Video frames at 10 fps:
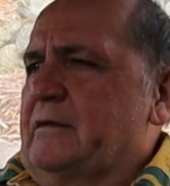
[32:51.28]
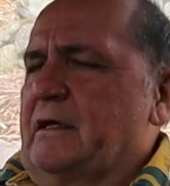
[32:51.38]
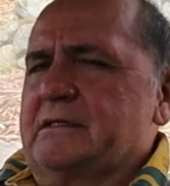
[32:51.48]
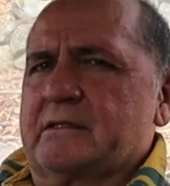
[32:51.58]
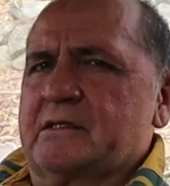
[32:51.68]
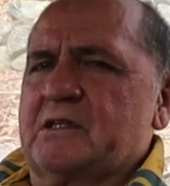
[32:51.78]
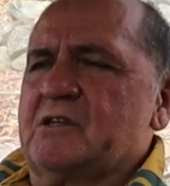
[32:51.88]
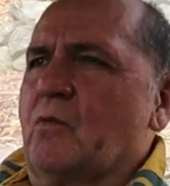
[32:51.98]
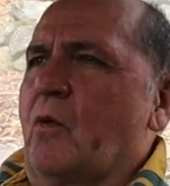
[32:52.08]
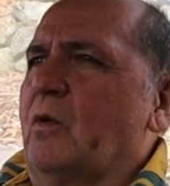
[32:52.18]
nice to see
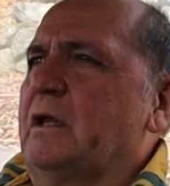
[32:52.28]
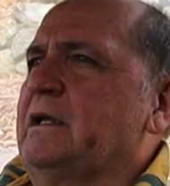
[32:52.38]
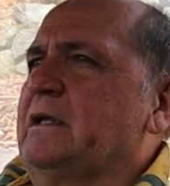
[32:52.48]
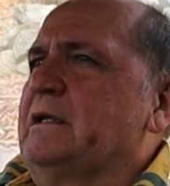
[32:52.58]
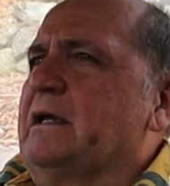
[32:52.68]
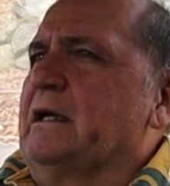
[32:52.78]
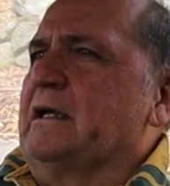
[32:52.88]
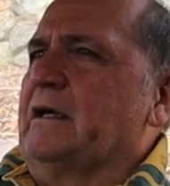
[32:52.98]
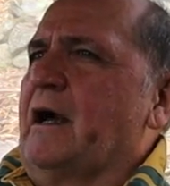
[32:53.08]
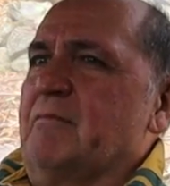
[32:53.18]
you all.
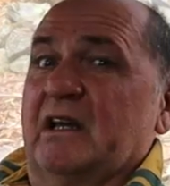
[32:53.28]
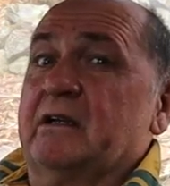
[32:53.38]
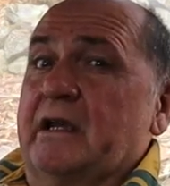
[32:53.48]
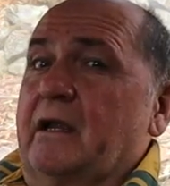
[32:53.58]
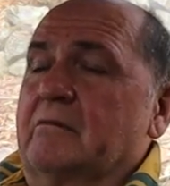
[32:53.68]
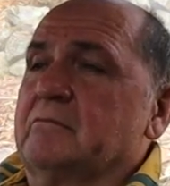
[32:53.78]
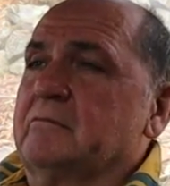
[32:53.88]
I'm learning